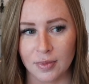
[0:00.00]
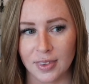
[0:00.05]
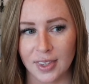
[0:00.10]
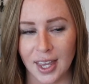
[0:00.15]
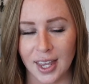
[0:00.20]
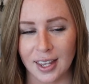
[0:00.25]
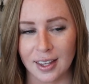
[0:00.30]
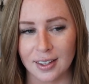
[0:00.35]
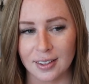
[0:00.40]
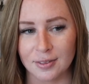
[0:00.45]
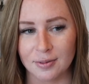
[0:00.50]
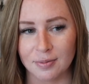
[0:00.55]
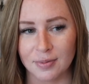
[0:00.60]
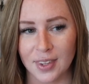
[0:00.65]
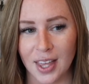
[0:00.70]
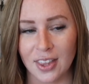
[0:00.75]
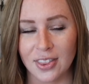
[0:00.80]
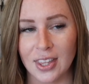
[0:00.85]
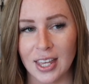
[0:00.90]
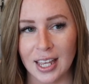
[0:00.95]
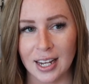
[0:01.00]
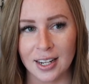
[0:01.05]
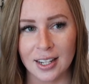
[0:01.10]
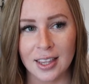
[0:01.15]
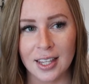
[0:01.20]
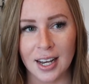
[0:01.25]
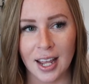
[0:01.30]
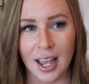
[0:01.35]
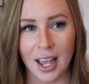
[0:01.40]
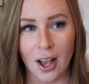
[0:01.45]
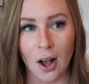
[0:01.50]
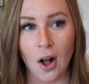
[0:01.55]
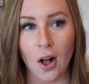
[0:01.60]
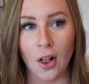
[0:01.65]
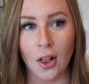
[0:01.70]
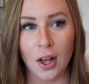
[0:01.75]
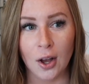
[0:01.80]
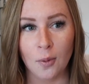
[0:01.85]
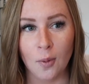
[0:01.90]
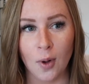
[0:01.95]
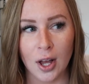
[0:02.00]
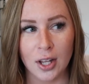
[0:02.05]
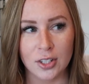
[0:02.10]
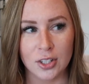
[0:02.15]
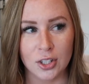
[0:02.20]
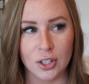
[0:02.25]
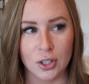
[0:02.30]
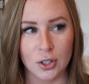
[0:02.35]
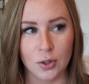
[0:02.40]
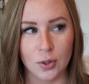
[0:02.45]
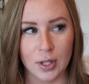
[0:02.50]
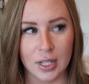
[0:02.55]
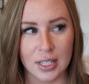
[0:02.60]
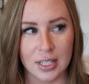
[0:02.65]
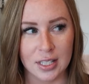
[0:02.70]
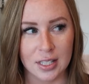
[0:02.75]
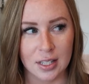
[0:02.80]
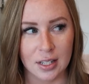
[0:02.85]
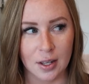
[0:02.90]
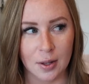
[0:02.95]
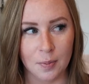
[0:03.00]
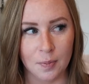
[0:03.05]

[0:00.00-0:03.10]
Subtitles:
like at the end of the day, all I want to do is